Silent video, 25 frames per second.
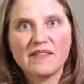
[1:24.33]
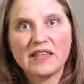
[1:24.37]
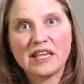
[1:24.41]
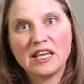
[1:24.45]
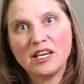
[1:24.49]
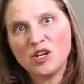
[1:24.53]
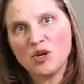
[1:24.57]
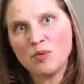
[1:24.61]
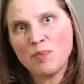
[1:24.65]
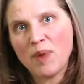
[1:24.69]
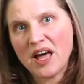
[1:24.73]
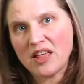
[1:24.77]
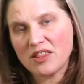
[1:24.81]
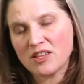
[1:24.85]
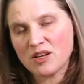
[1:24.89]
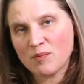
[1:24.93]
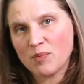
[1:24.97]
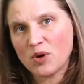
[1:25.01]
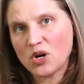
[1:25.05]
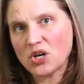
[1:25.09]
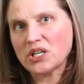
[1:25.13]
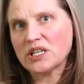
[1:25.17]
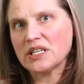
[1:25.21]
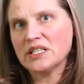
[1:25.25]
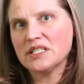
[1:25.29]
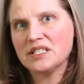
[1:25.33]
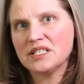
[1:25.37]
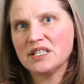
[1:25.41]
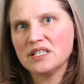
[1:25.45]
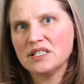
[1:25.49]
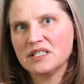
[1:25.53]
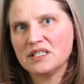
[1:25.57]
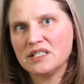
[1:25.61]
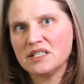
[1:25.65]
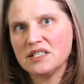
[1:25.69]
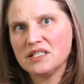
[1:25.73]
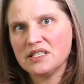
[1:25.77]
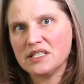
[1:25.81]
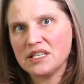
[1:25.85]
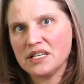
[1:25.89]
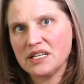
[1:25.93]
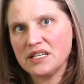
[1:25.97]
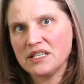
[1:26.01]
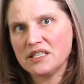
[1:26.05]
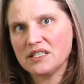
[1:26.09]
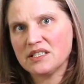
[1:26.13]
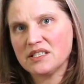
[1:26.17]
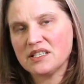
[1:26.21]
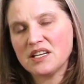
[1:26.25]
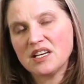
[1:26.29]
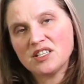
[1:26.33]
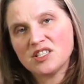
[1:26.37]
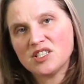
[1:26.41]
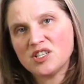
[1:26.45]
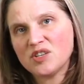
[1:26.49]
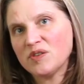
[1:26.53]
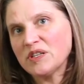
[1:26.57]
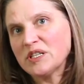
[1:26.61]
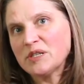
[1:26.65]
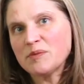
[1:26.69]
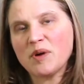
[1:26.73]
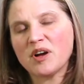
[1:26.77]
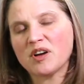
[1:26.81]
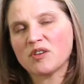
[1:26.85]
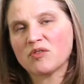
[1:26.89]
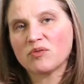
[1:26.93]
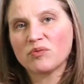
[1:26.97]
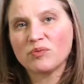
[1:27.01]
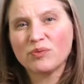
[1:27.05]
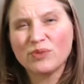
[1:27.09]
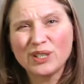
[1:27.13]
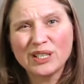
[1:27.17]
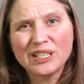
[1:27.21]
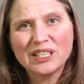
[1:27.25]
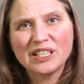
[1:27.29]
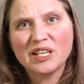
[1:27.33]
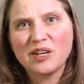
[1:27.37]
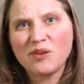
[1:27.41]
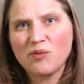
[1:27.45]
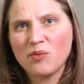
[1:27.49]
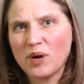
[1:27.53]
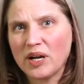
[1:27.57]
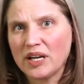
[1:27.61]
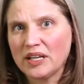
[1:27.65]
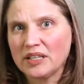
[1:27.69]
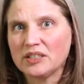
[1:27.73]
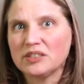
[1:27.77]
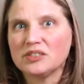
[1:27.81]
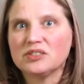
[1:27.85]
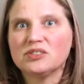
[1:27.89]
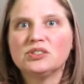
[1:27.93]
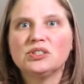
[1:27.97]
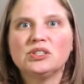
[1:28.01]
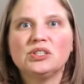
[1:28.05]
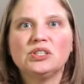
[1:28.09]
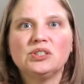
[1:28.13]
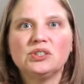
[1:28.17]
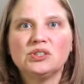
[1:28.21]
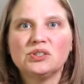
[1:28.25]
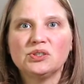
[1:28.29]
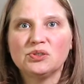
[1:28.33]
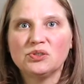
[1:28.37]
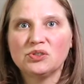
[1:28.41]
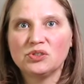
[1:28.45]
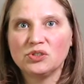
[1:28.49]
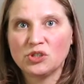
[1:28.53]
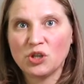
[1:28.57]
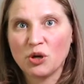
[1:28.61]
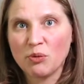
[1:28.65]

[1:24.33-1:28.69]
idiopathic Parkinson's disease tends to respond really well to